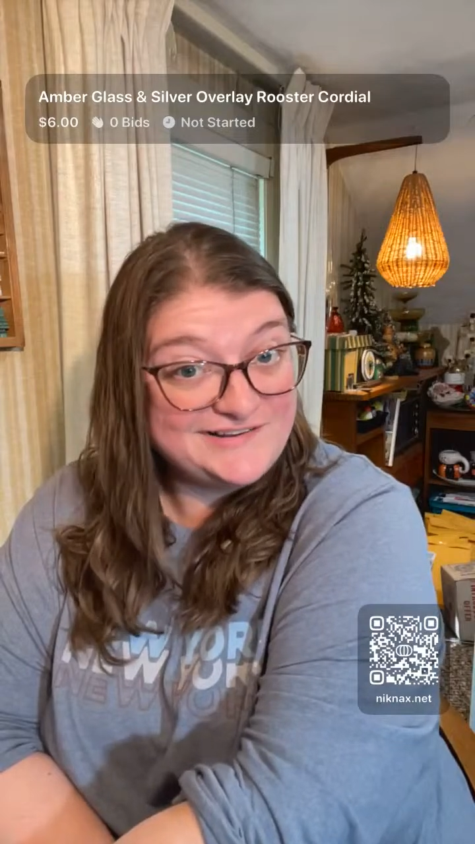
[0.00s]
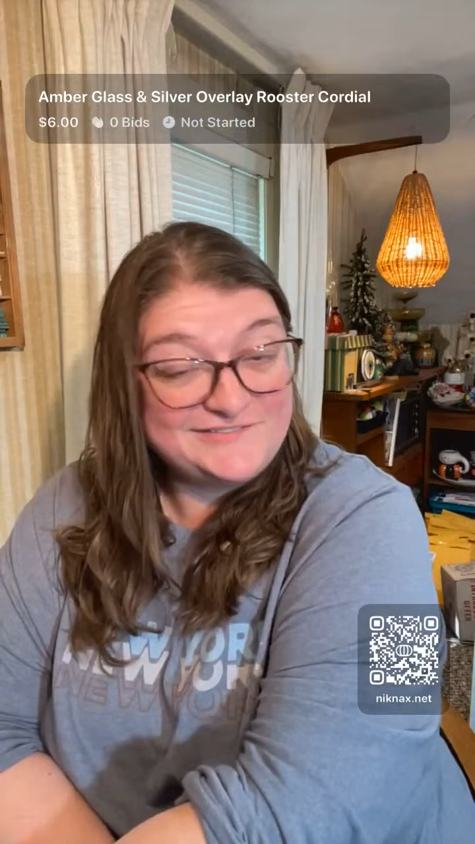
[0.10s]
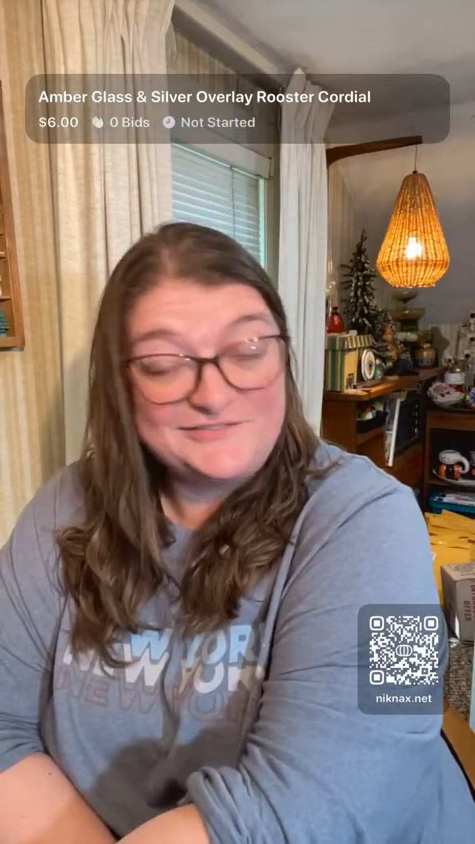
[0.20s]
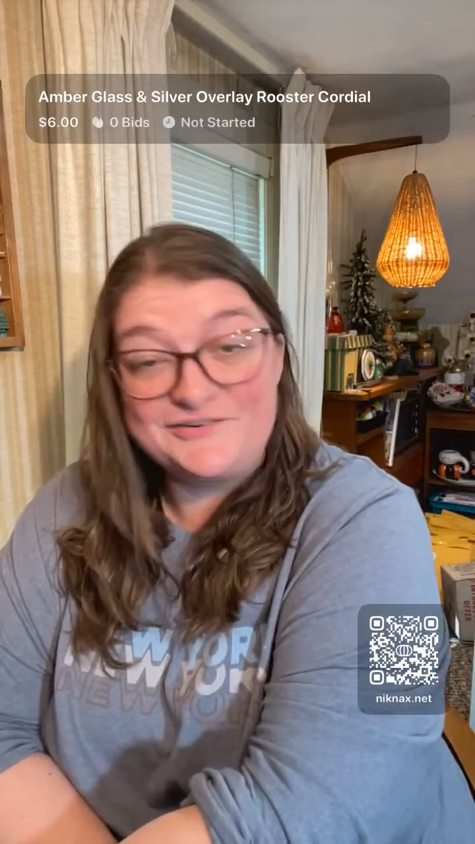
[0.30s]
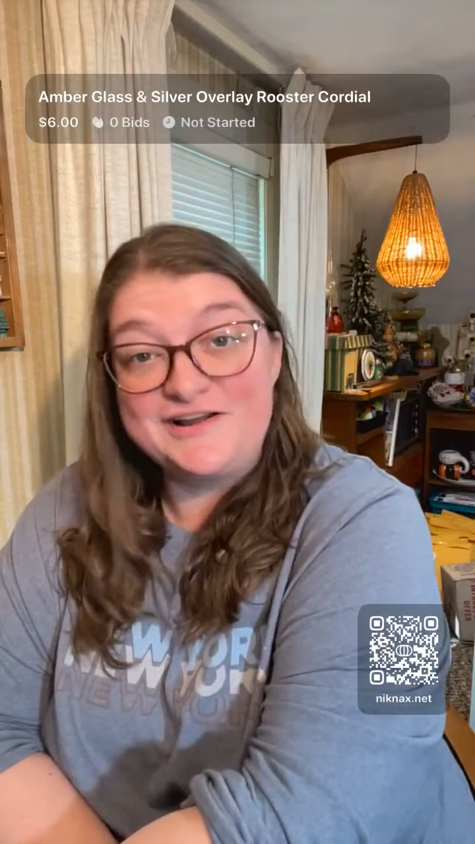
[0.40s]

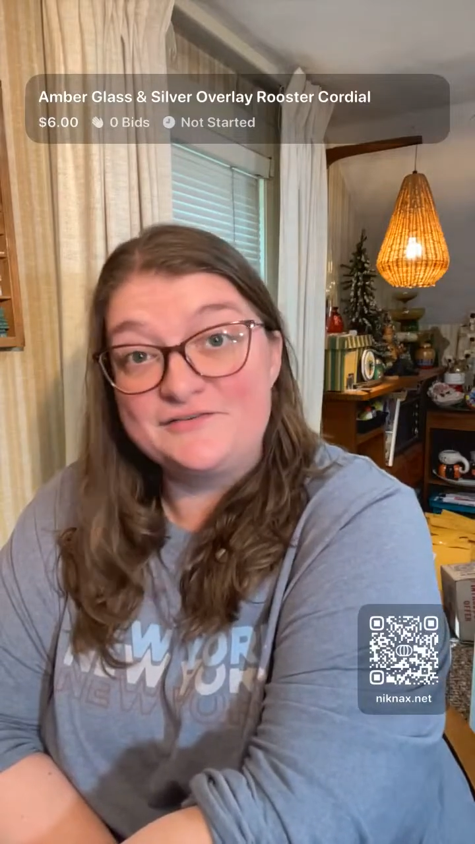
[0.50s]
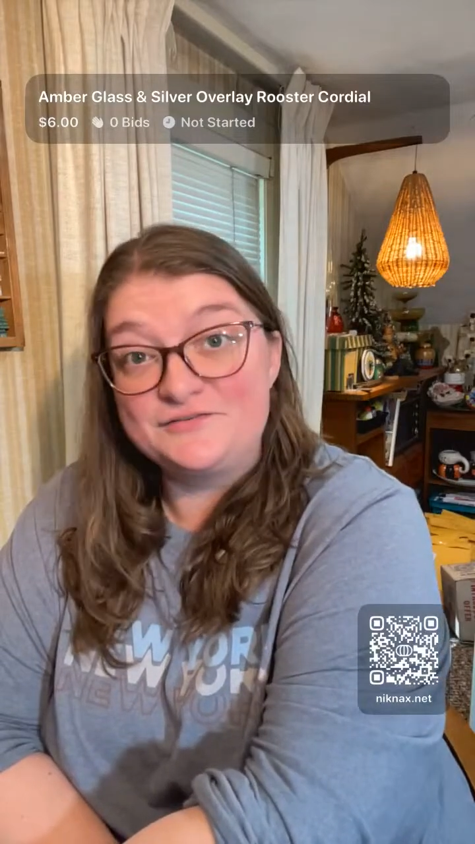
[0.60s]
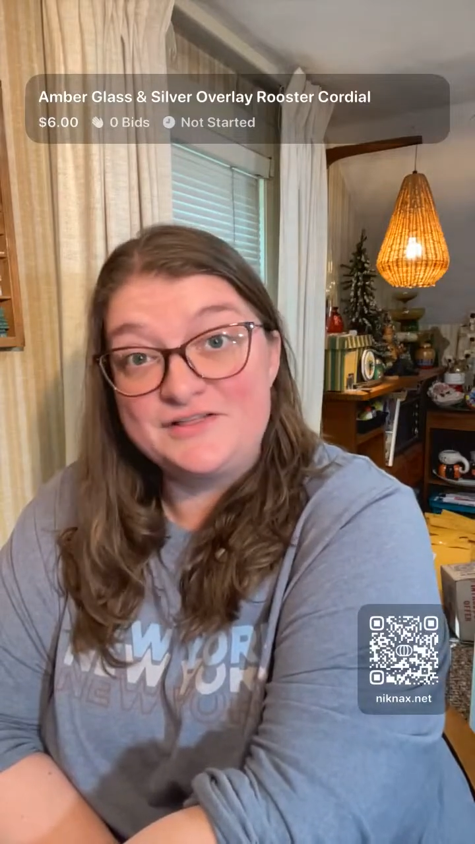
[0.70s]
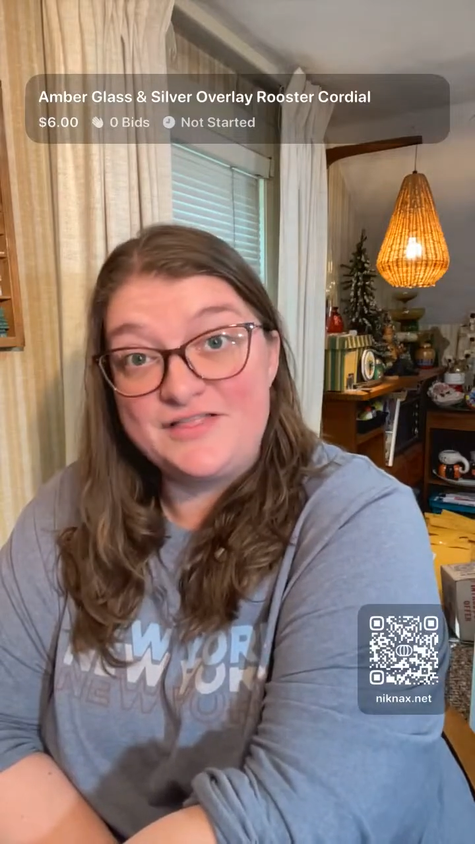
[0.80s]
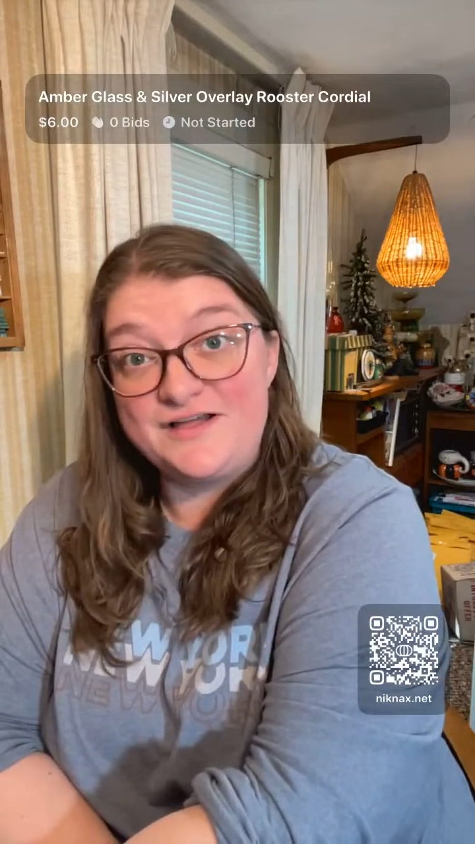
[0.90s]
for every
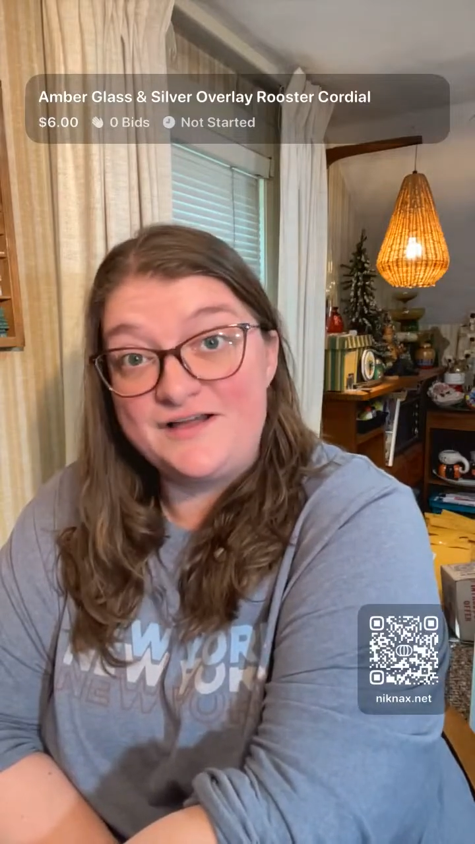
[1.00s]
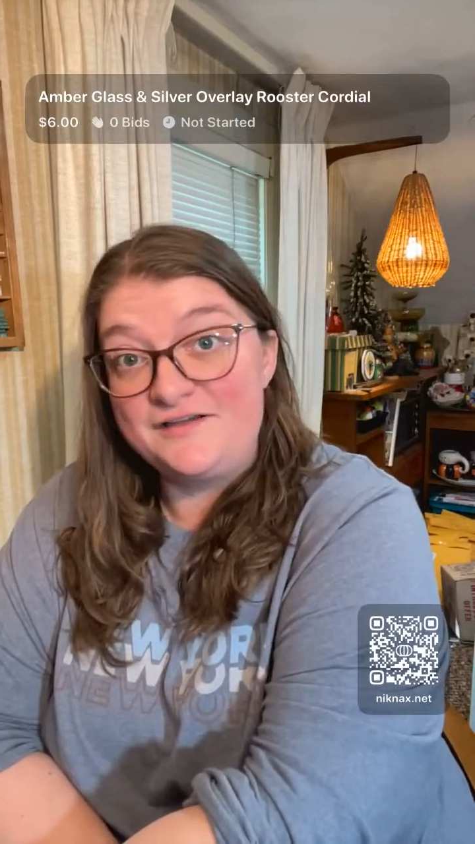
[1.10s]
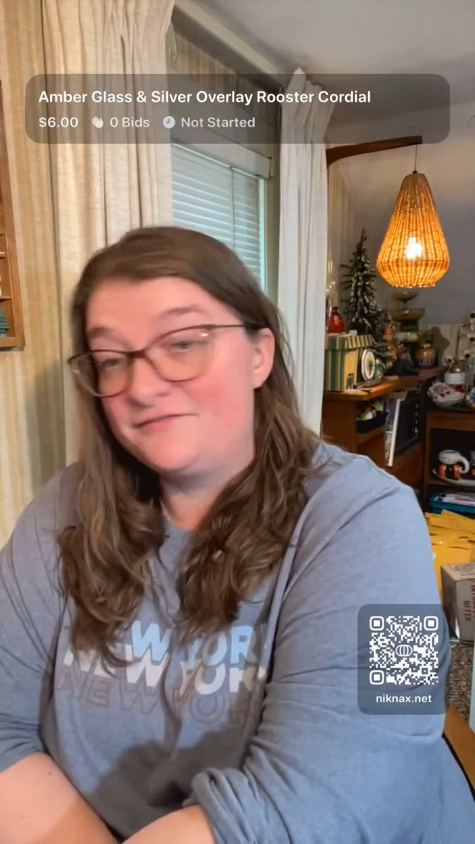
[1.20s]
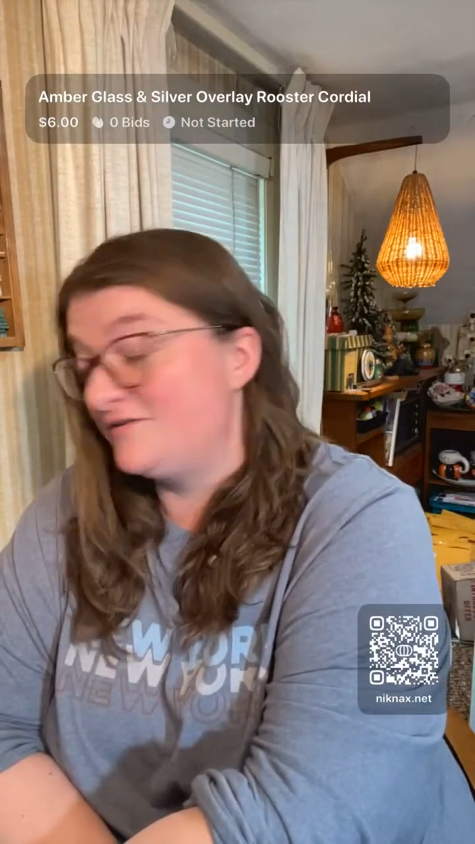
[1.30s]
live.